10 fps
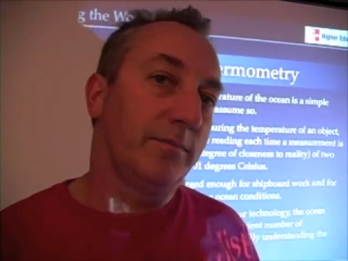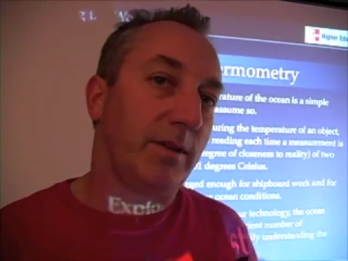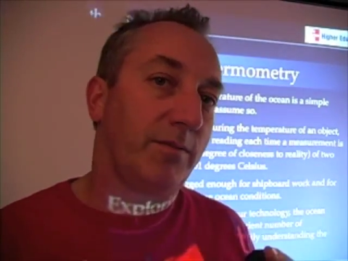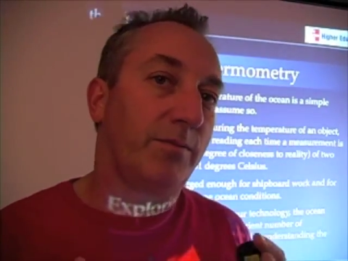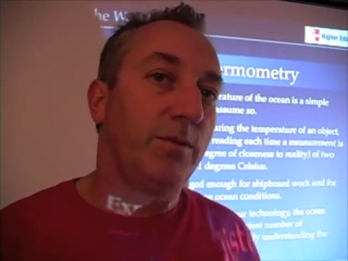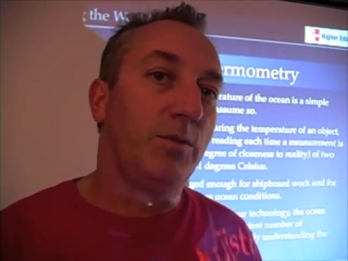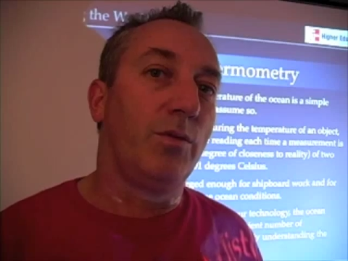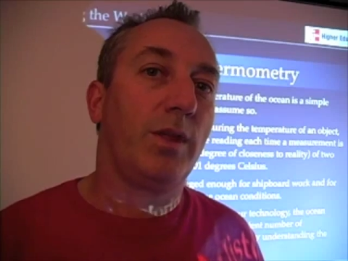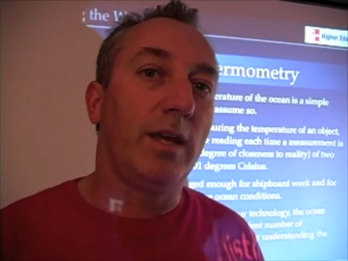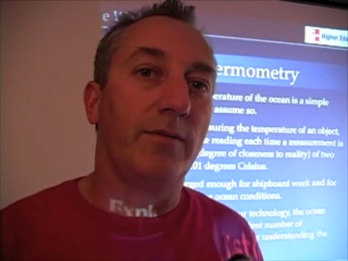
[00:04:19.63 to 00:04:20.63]
if you
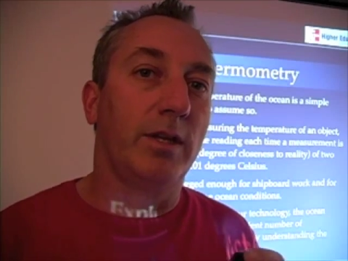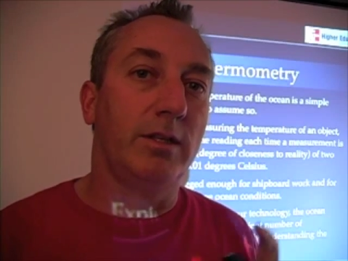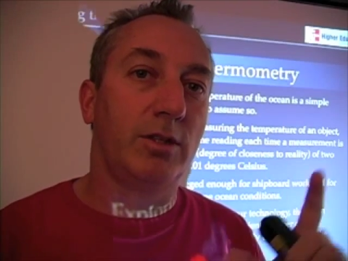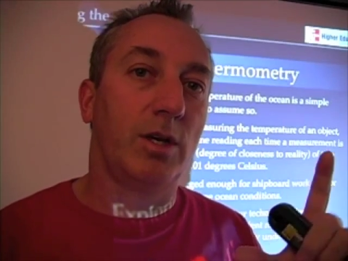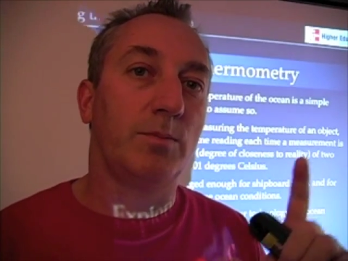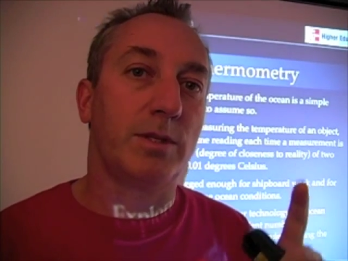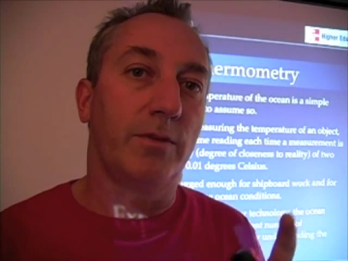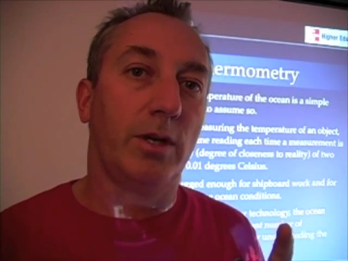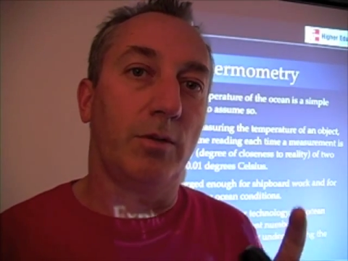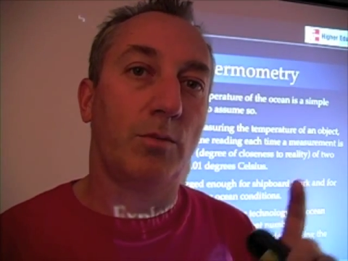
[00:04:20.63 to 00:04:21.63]
think of it in terms of
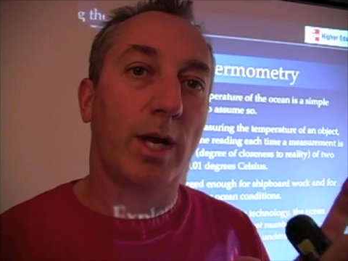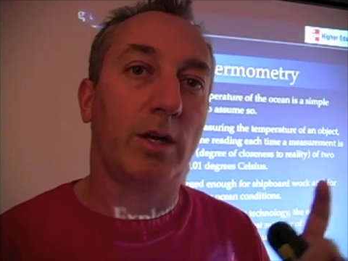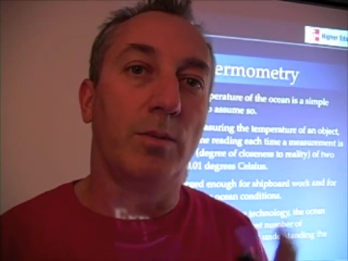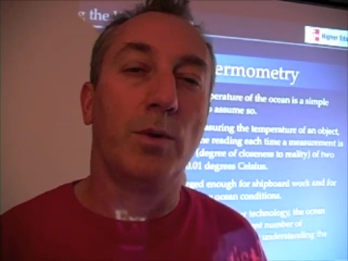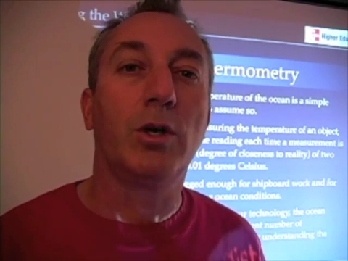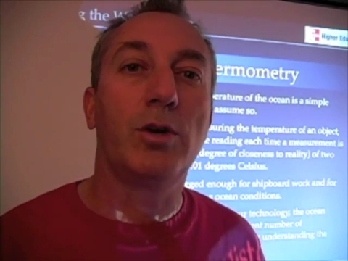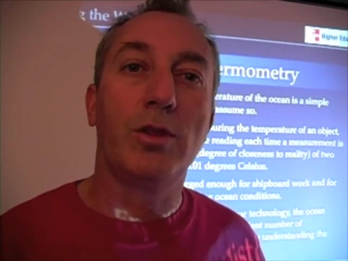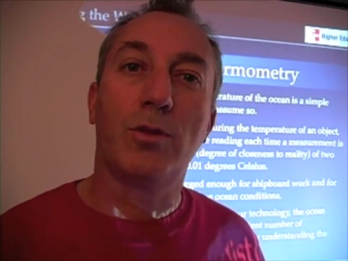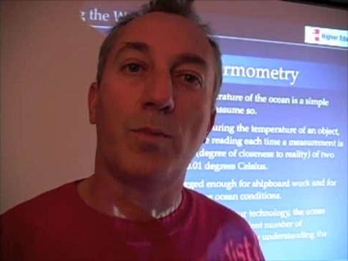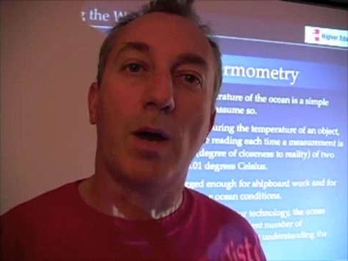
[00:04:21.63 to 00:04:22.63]
a regular mercury
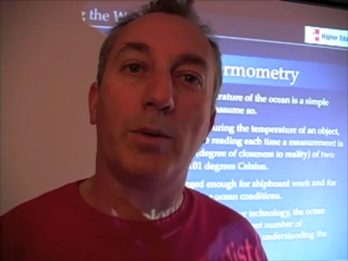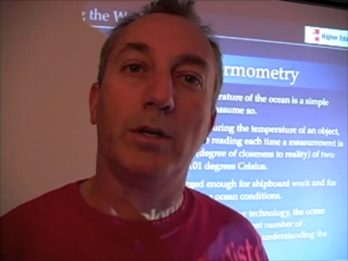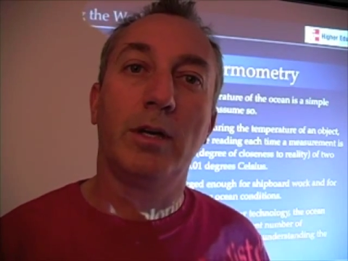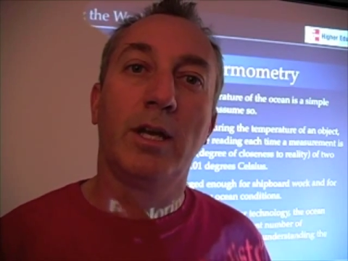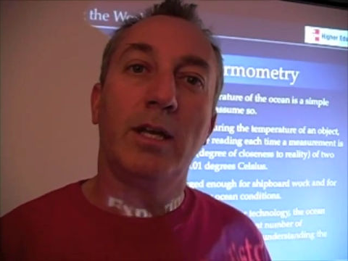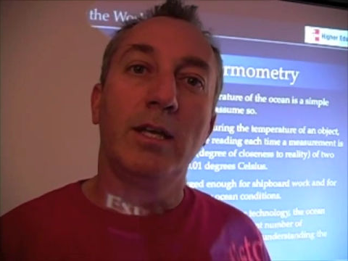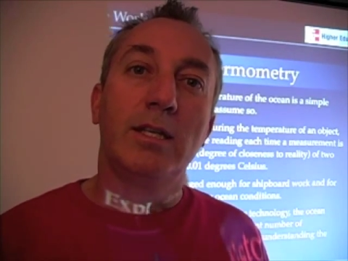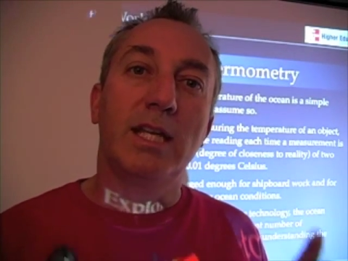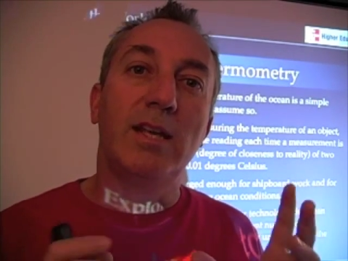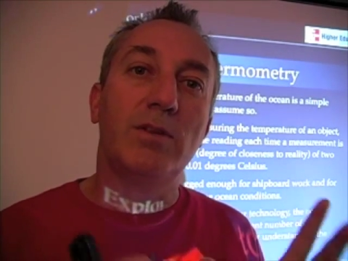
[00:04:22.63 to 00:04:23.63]
thermometer,
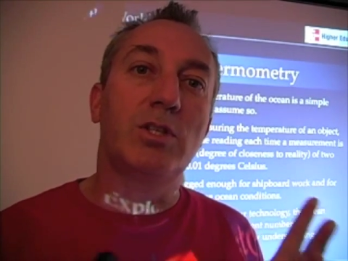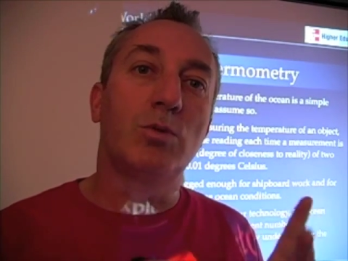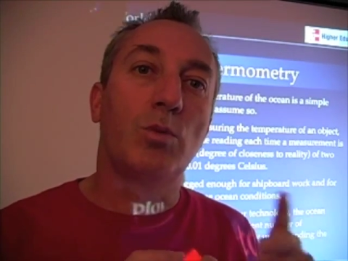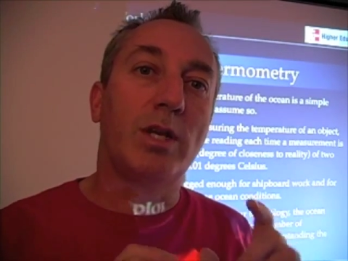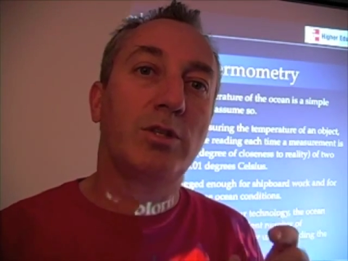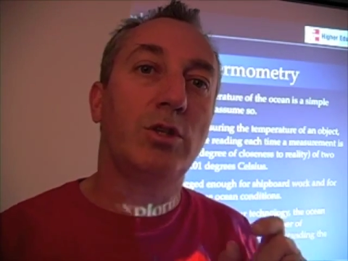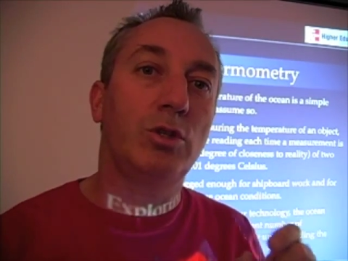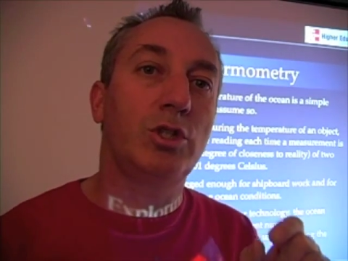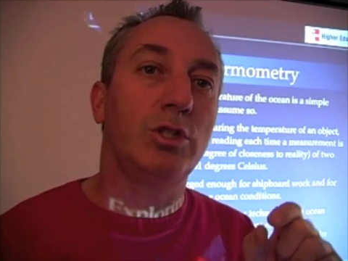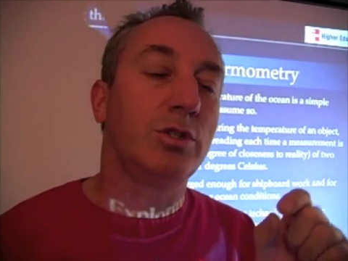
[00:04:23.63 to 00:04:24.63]
to give us a
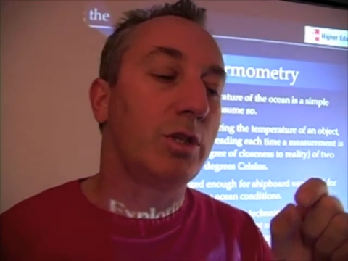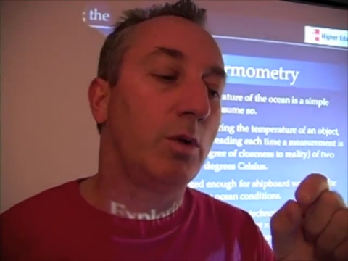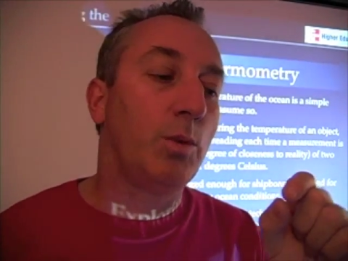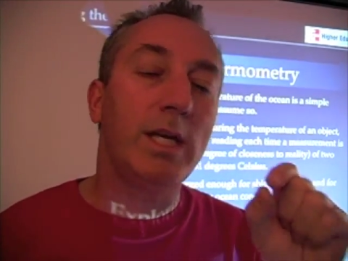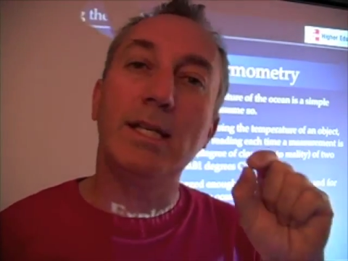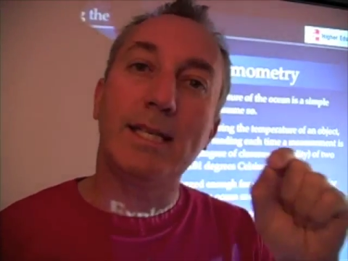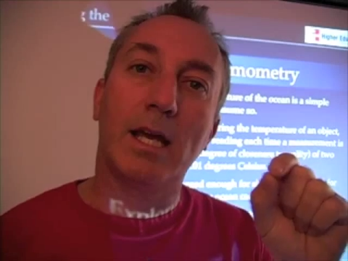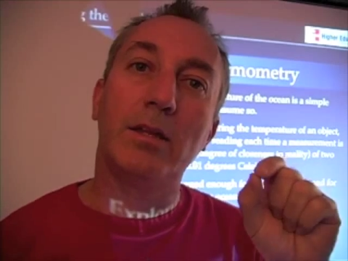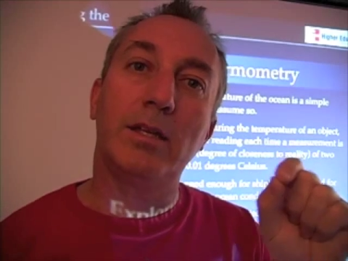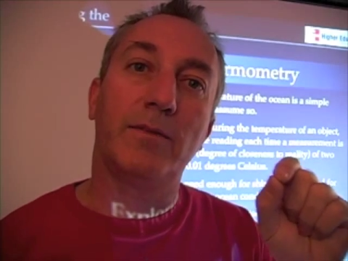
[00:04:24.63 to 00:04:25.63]
resolution so that we can
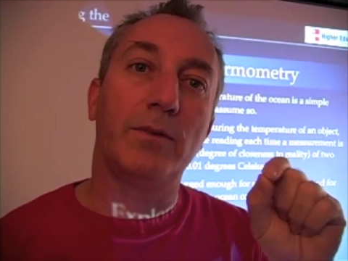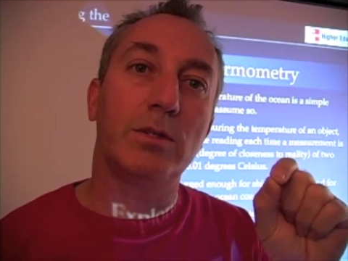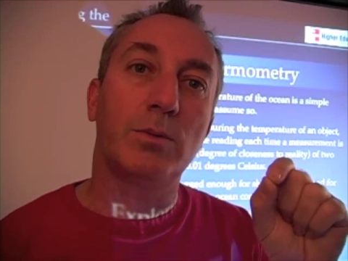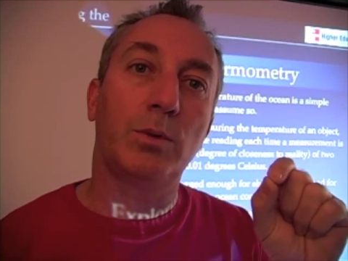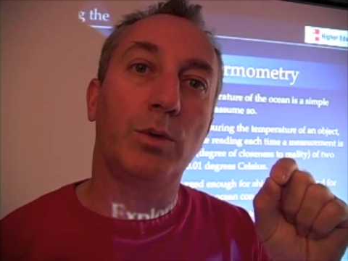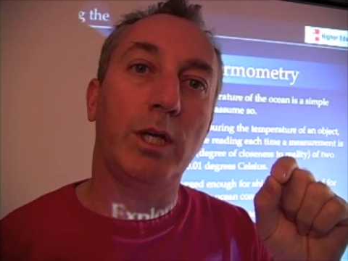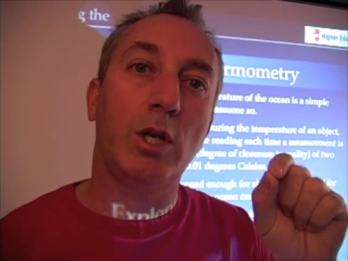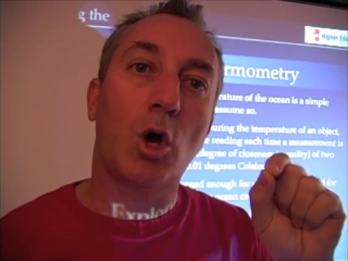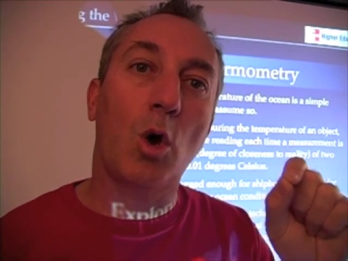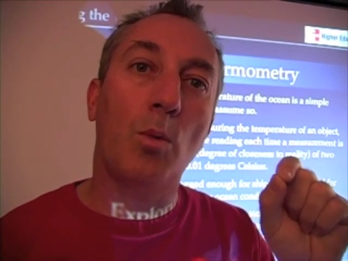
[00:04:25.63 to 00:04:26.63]
tell the difference
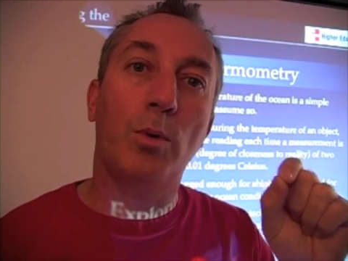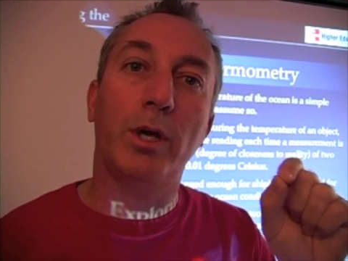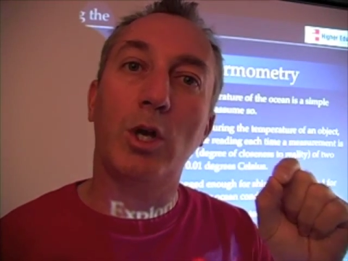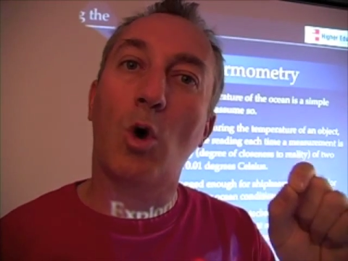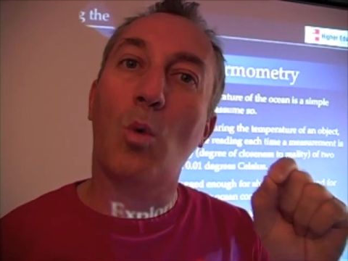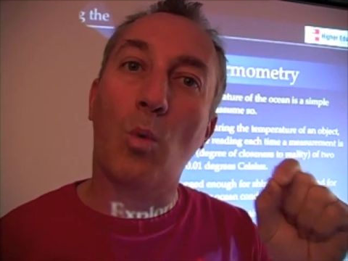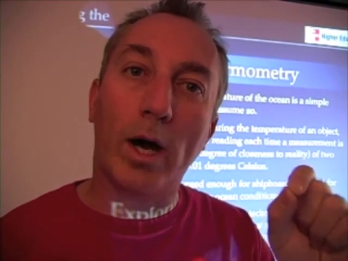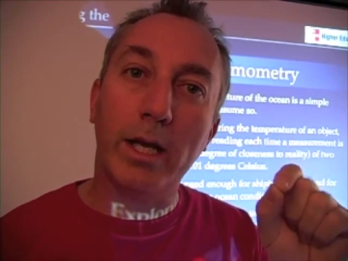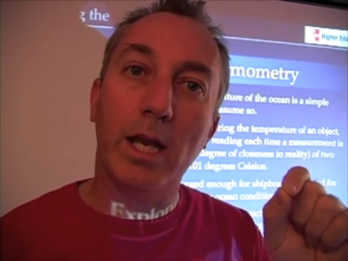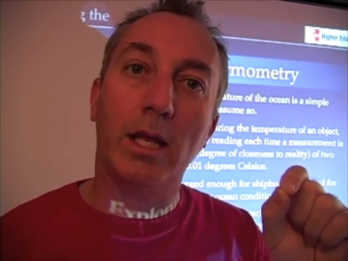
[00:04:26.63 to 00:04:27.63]
between
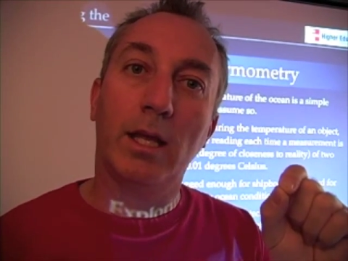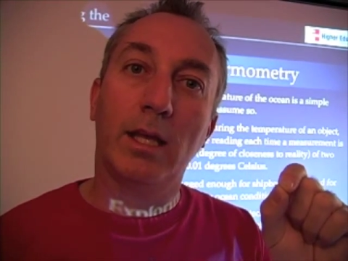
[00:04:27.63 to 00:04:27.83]
0.01